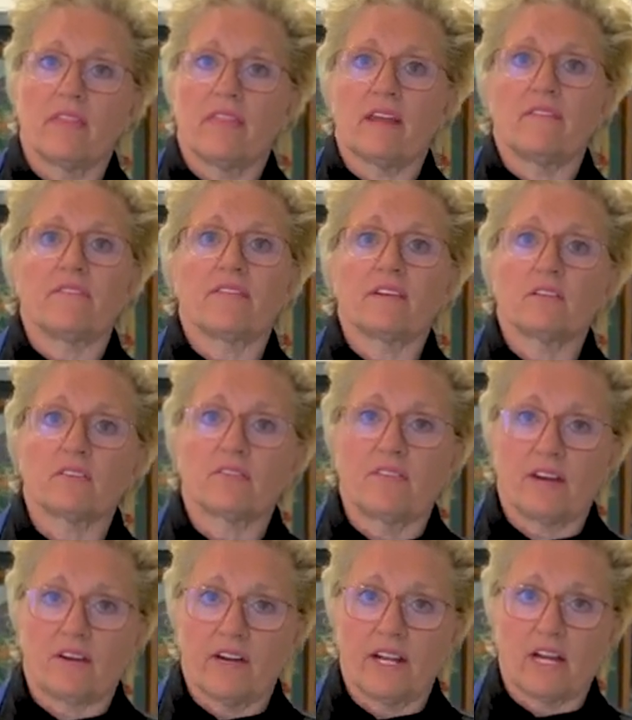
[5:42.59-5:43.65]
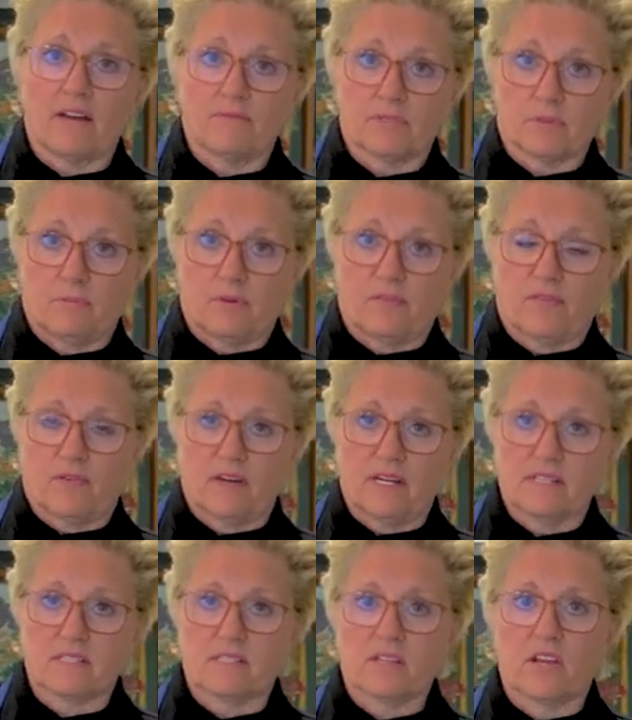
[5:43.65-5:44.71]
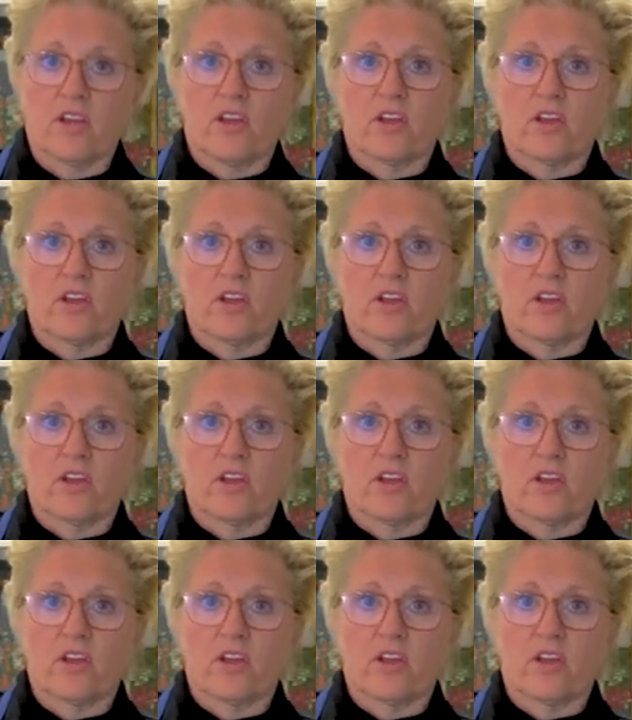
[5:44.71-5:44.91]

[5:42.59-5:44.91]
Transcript: that it feels very comfortable for us.